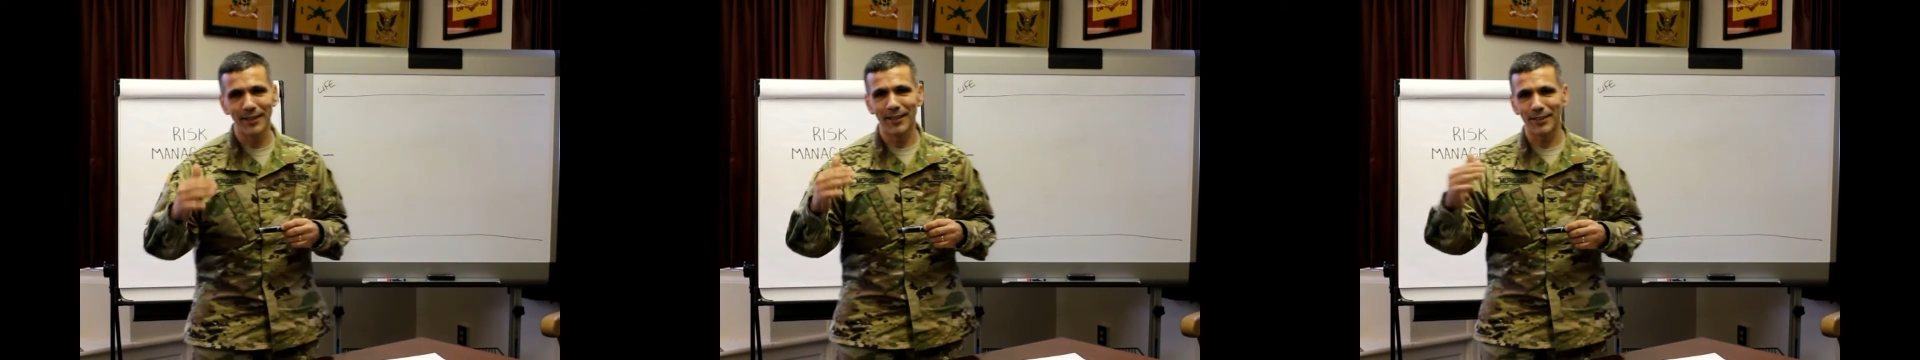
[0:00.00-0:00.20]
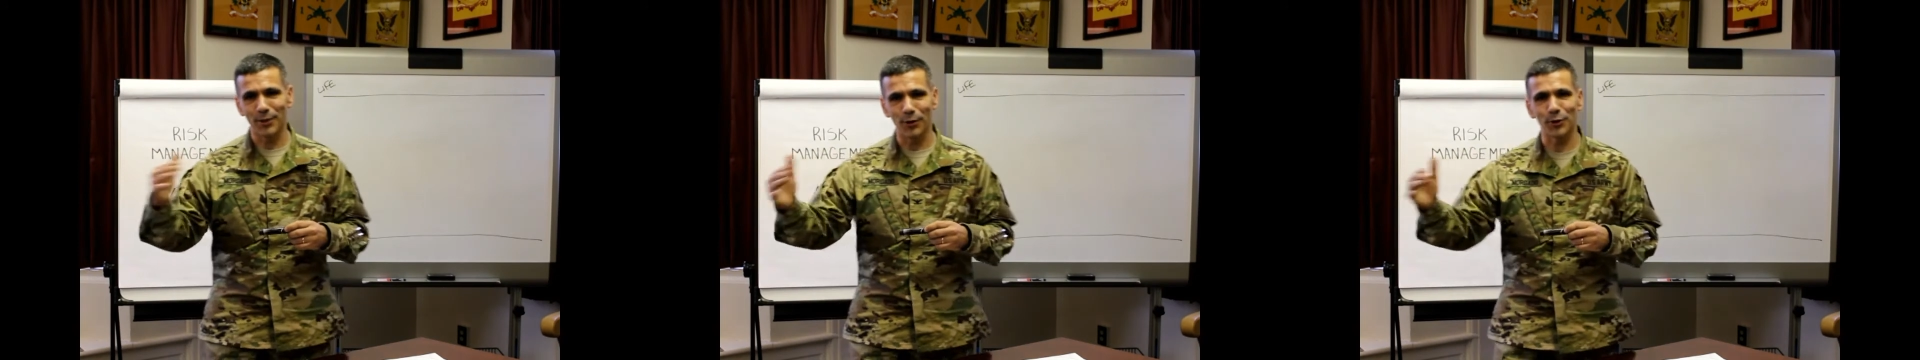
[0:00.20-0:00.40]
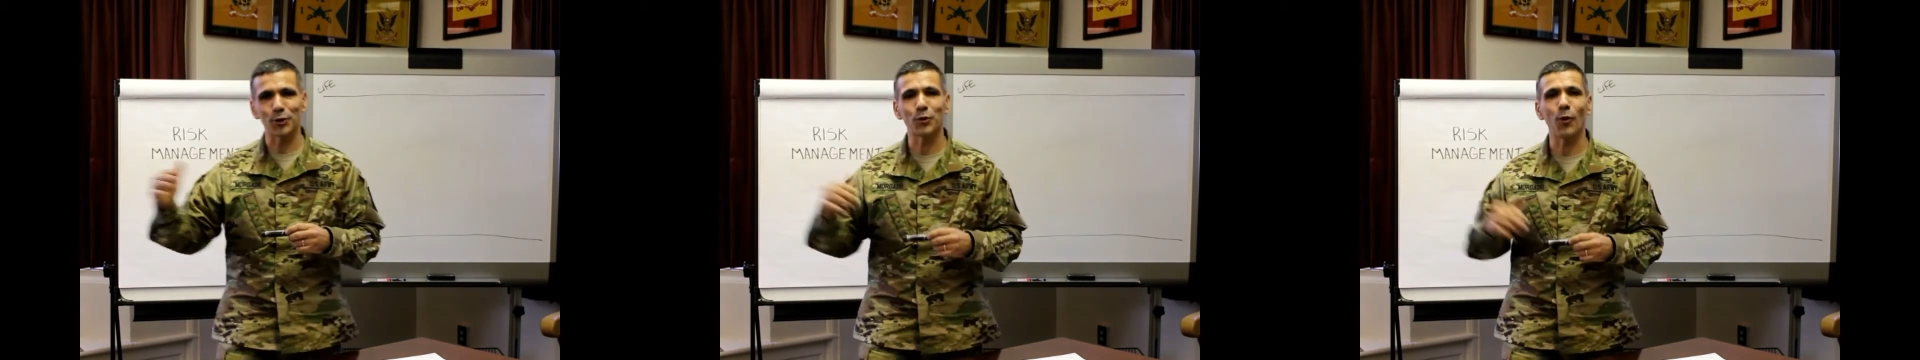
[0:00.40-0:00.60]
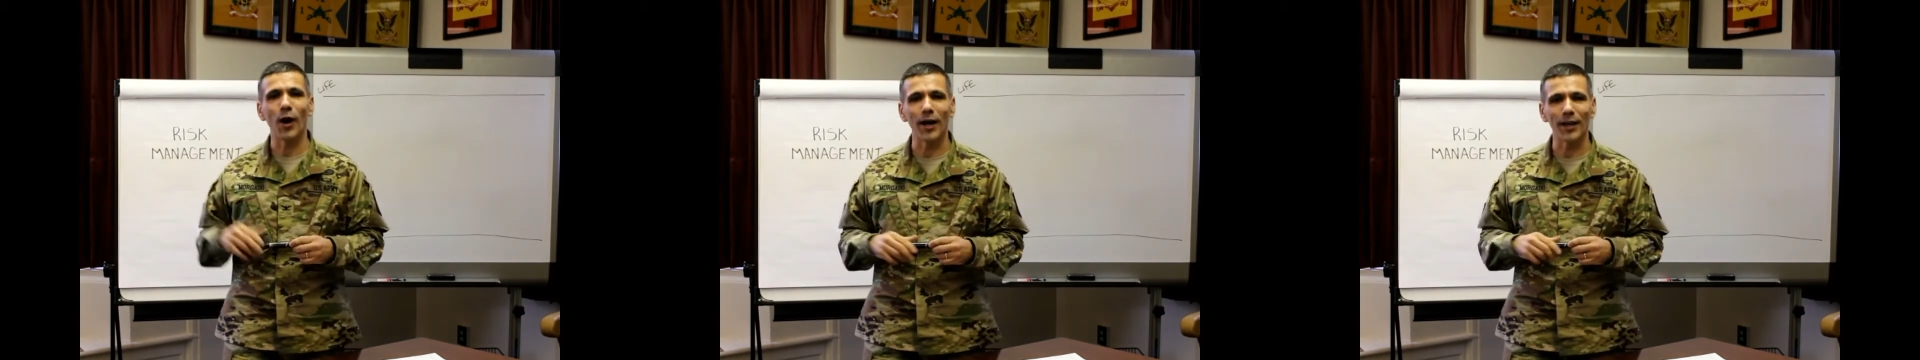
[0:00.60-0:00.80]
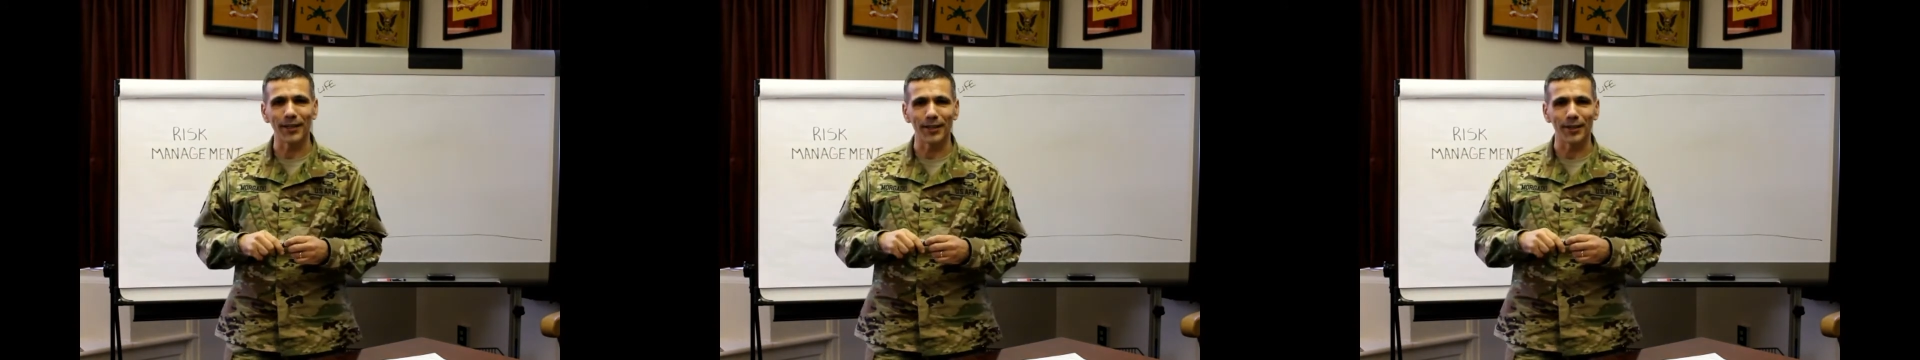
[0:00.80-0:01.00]
He's calling a
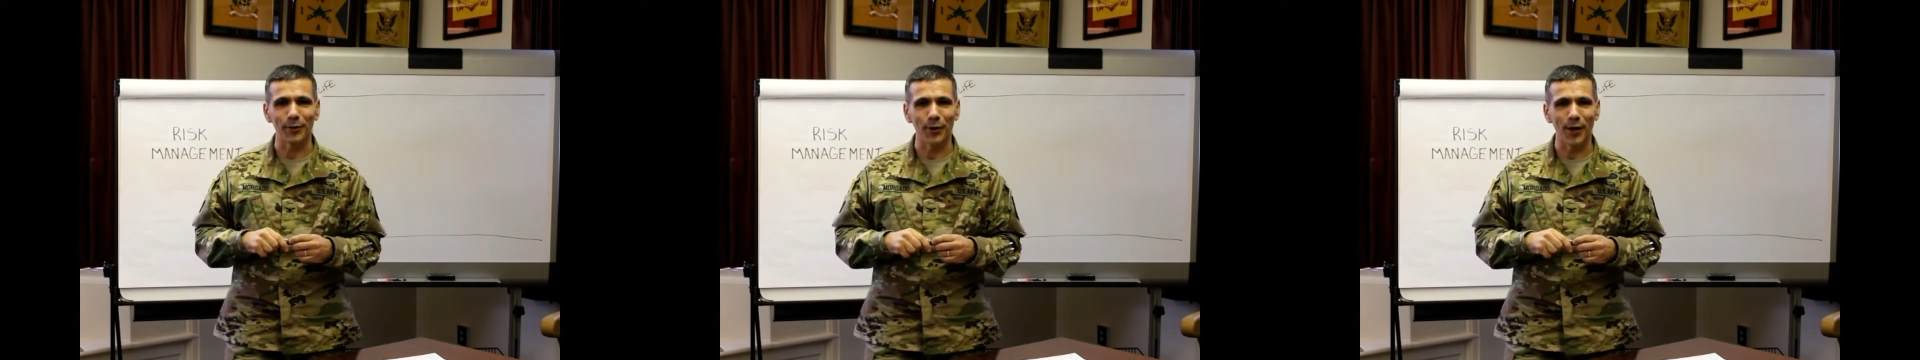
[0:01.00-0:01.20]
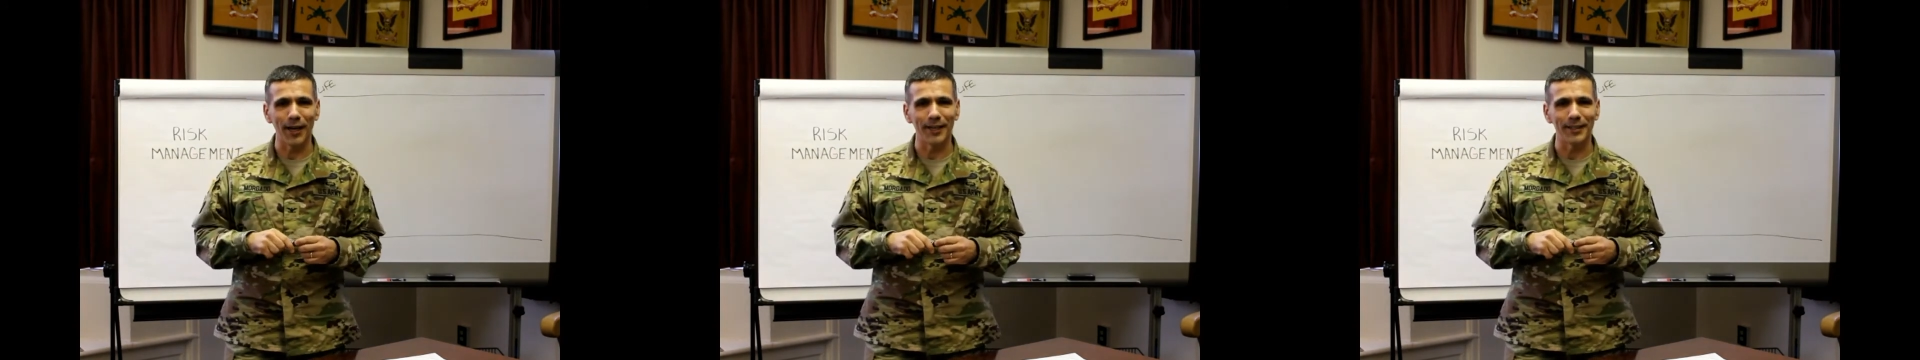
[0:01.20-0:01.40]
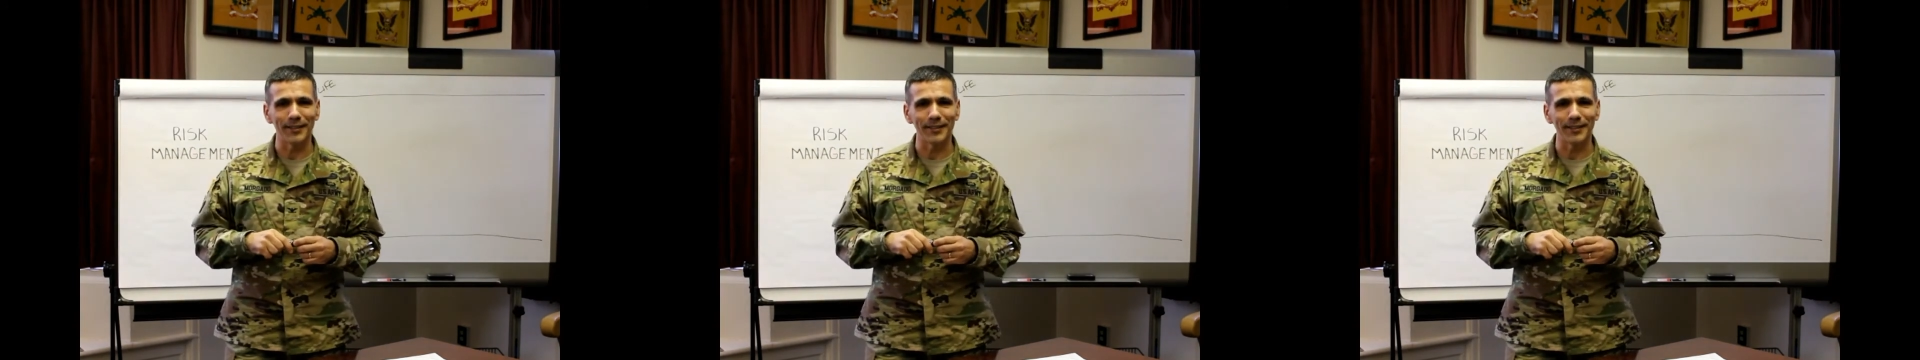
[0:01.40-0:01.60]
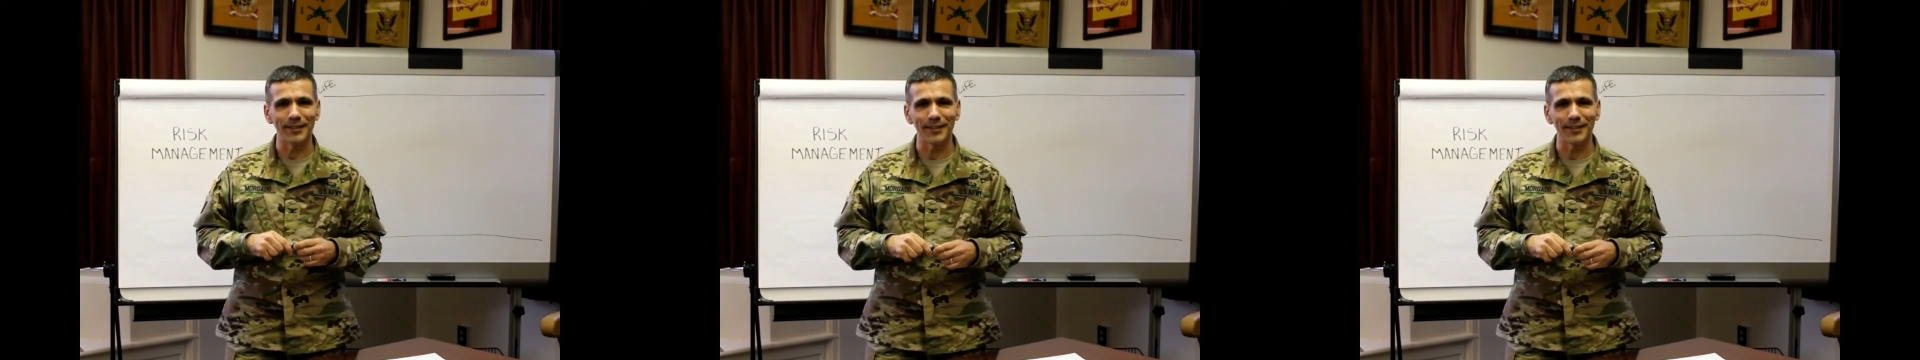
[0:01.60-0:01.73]
squad leader, right?